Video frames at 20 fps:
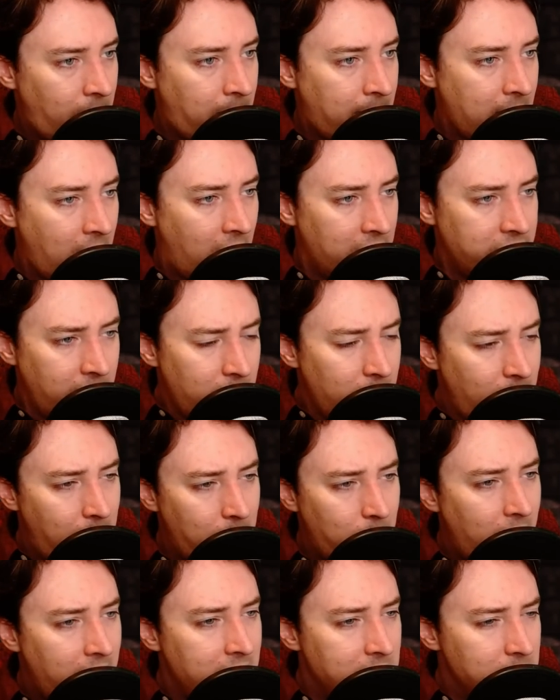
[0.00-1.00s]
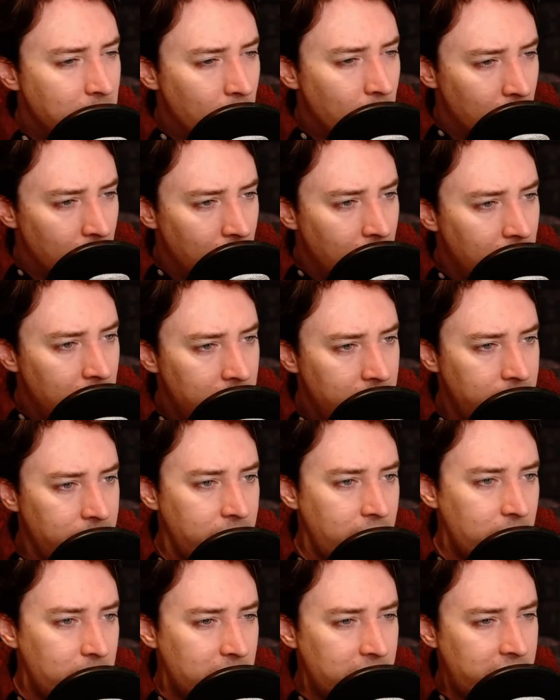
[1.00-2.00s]
I don't remember any more
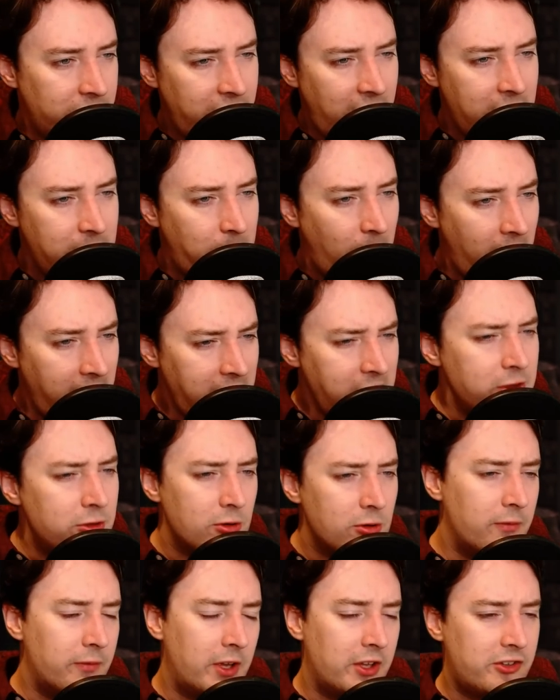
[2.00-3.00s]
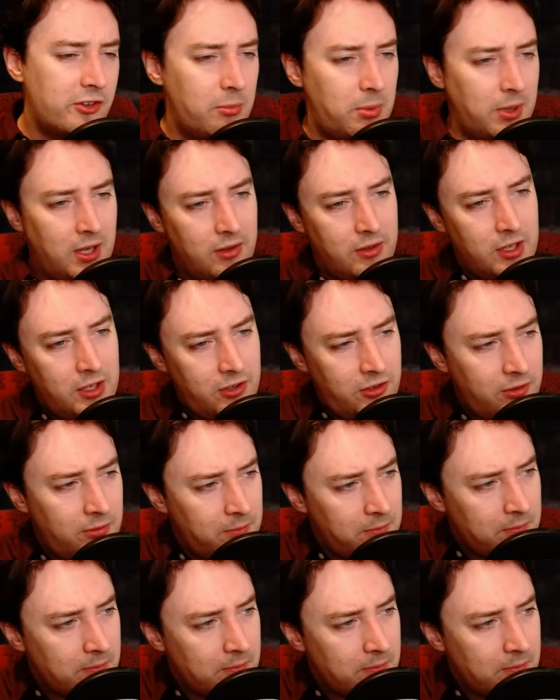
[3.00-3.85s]
that was said by either of us about this.